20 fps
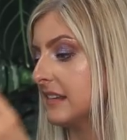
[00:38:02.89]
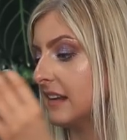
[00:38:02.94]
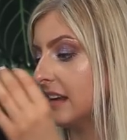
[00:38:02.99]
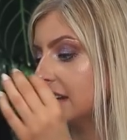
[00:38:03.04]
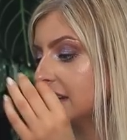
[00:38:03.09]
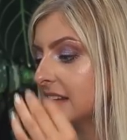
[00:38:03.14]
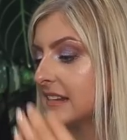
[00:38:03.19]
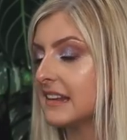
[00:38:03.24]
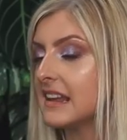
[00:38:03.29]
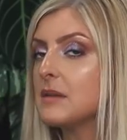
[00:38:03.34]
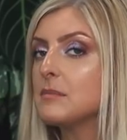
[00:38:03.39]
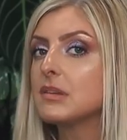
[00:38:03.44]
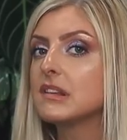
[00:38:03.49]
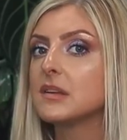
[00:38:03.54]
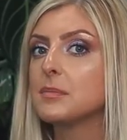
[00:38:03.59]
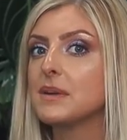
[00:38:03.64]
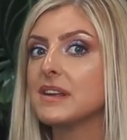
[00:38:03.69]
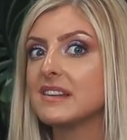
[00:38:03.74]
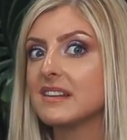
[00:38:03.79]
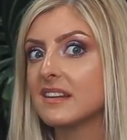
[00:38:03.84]
It seems
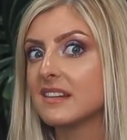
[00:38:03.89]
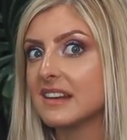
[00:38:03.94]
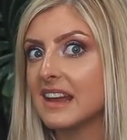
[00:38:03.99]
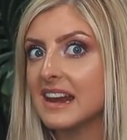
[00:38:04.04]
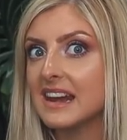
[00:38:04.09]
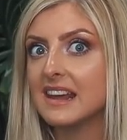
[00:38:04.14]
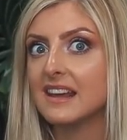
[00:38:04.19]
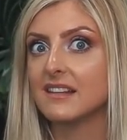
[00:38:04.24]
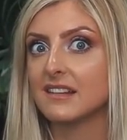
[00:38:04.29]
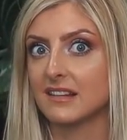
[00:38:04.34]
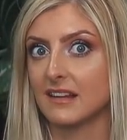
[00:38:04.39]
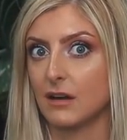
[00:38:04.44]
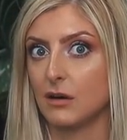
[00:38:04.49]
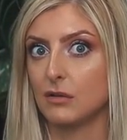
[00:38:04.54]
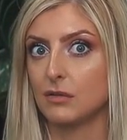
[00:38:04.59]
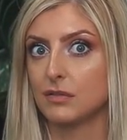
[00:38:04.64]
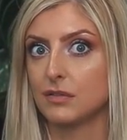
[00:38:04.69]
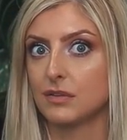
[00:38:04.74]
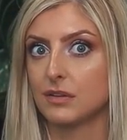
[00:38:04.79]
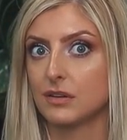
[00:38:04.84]
to be sustaining
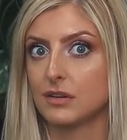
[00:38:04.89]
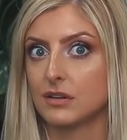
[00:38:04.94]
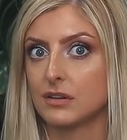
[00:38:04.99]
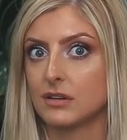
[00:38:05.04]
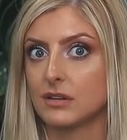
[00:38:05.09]
itself